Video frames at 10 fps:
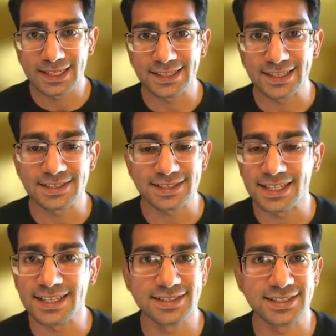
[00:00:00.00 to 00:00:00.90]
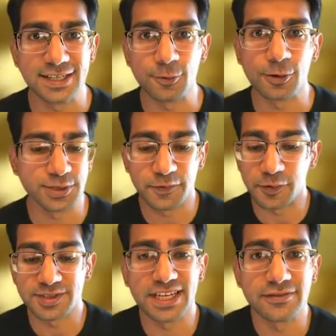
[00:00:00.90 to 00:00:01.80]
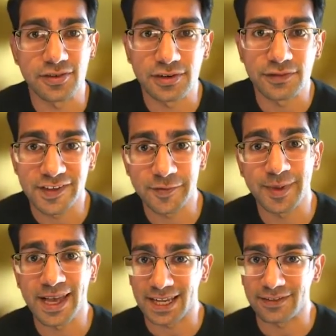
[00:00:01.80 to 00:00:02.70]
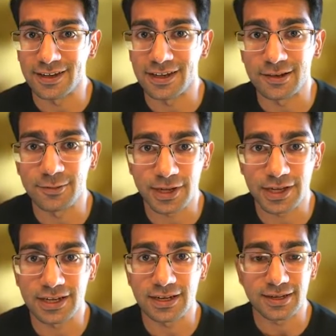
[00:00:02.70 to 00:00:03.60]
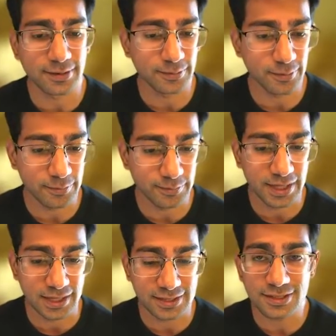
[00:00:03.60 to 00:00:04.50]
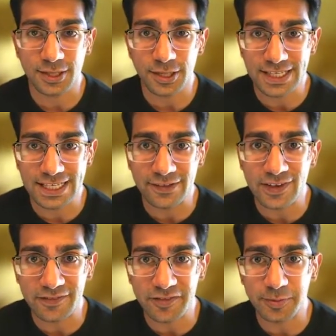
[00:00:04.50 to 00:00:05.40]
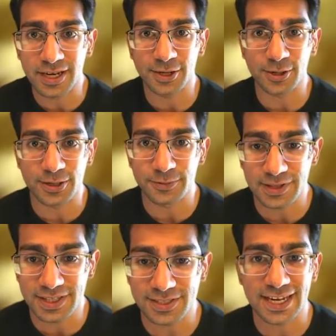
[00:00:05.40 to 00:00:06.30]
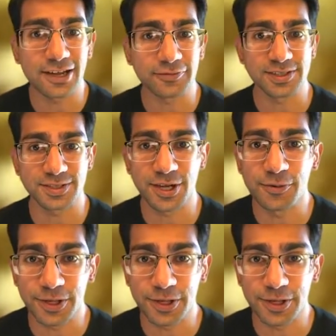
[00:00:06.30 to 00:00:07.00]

This is the world's first ever FEVM hackathon. We're going to be giving everybody an early release on how things are going.